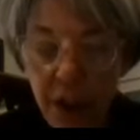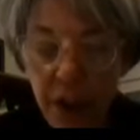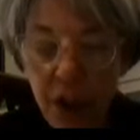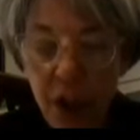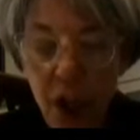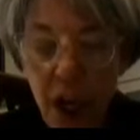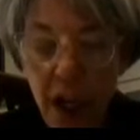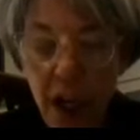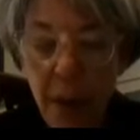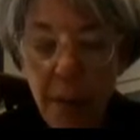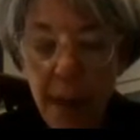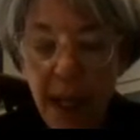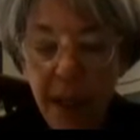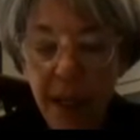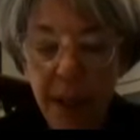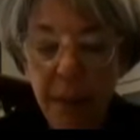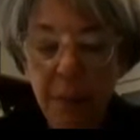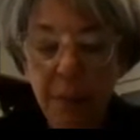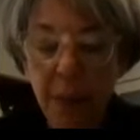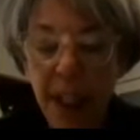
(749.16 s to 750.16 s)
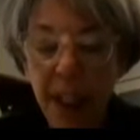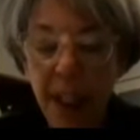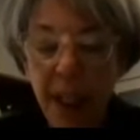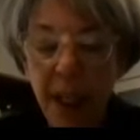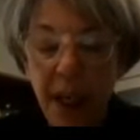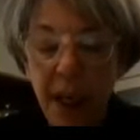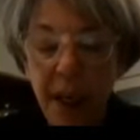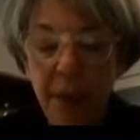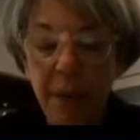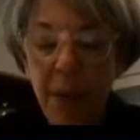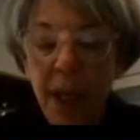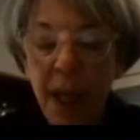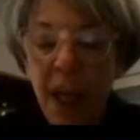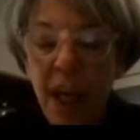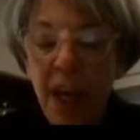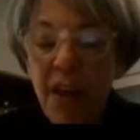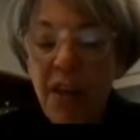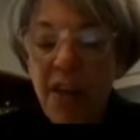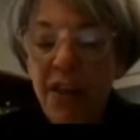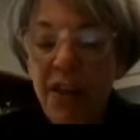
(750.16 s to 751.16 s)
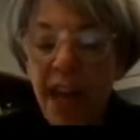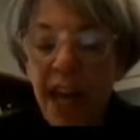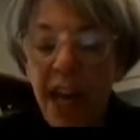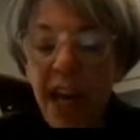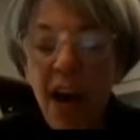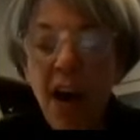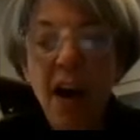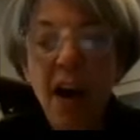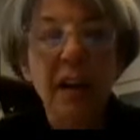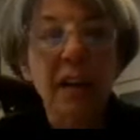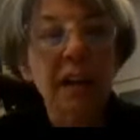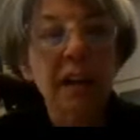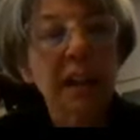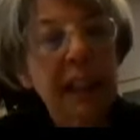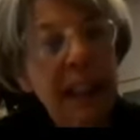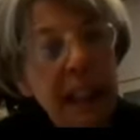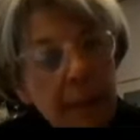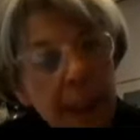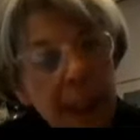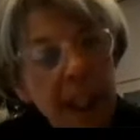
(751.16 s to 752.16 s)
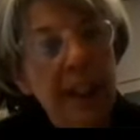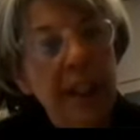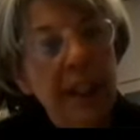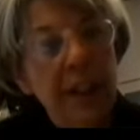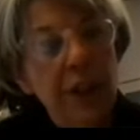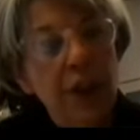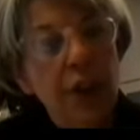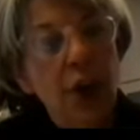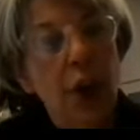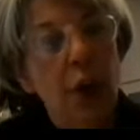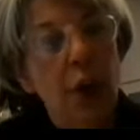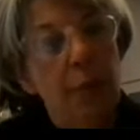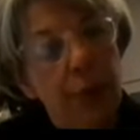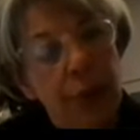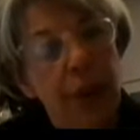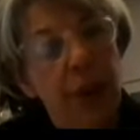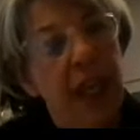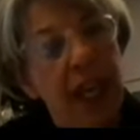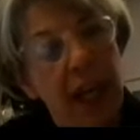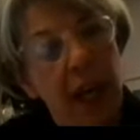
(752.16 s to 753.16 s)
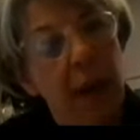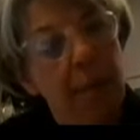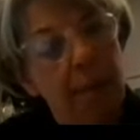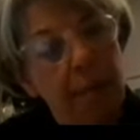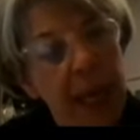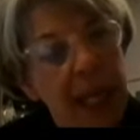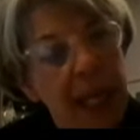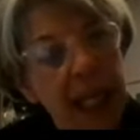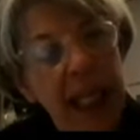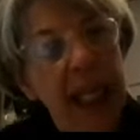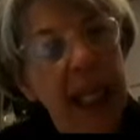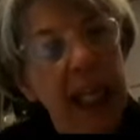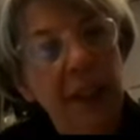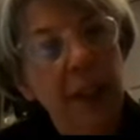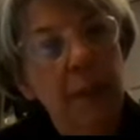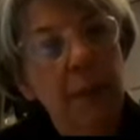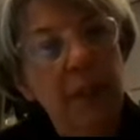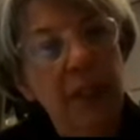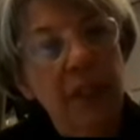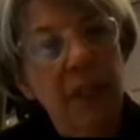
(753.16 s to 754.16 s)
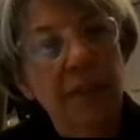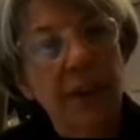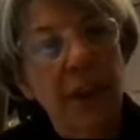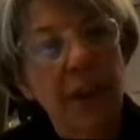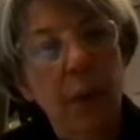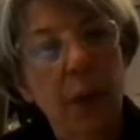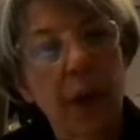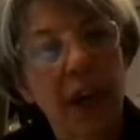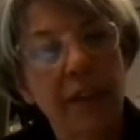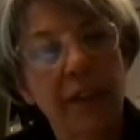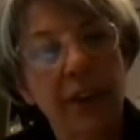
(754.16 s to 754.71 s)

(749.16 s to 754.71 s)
talk about it, but they are limited in scope. So they are Medicaid-specific waivers